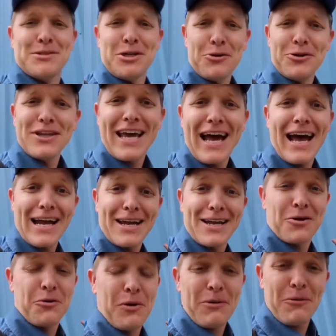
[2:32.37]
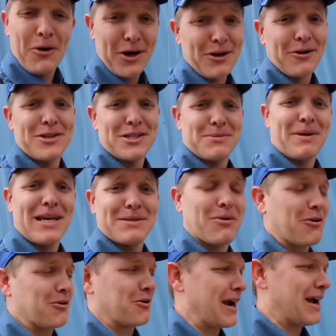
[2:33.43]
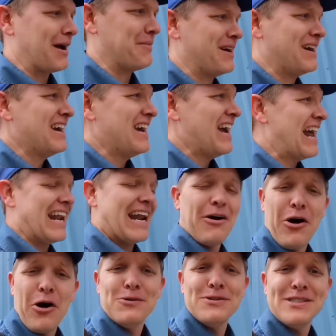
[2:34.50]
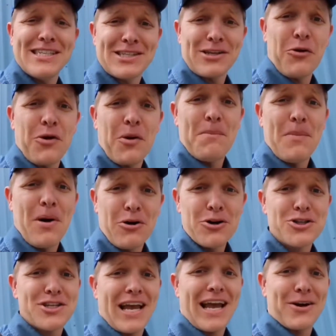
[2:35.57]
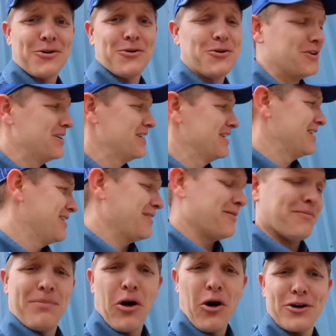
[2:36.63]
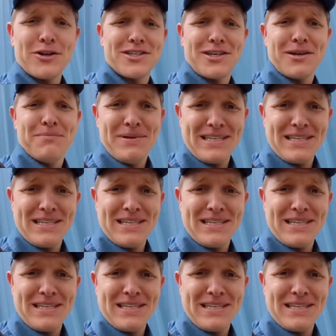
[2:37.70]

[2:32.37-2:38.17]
I'm told the guy quit working on the space program and now owns his own motorcycle parts